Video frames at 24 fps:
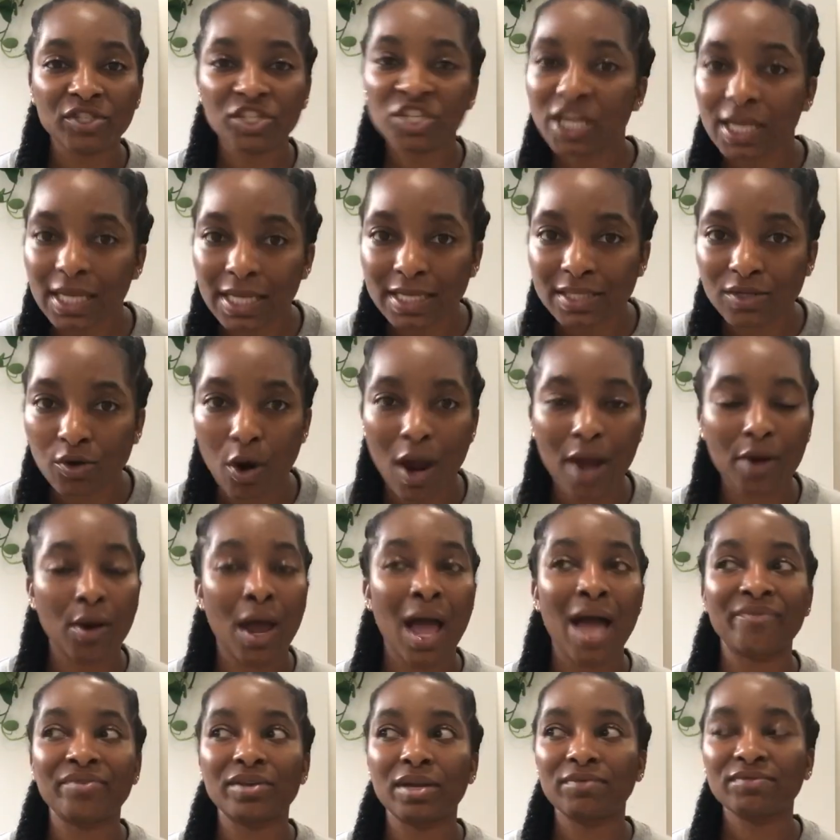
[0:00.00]
jeans or I don't
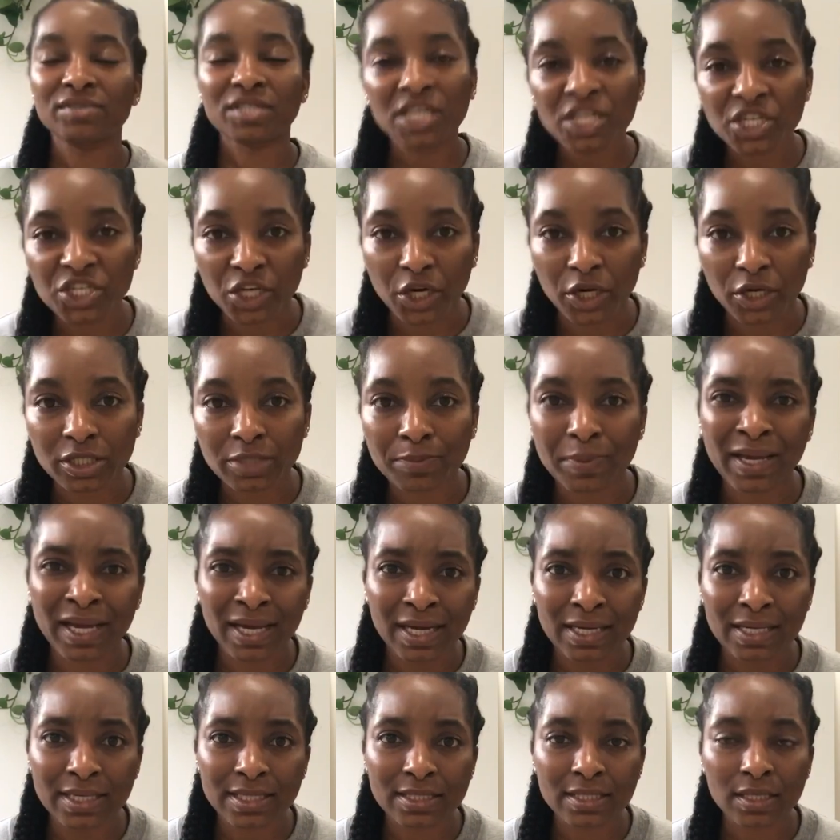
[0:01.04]
have enough t-shirts
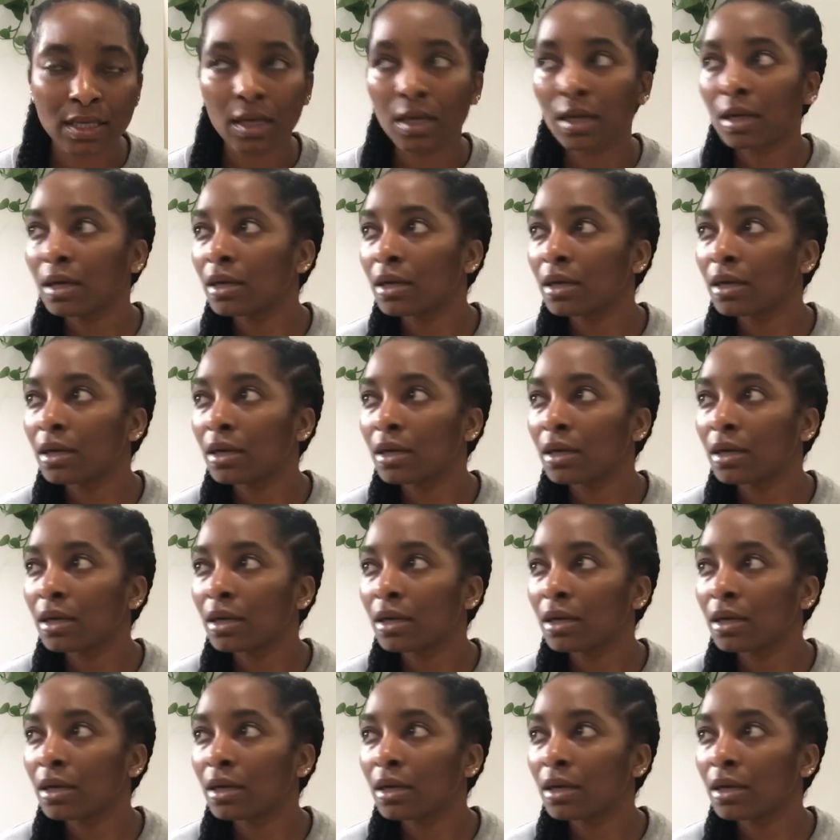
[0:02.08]
because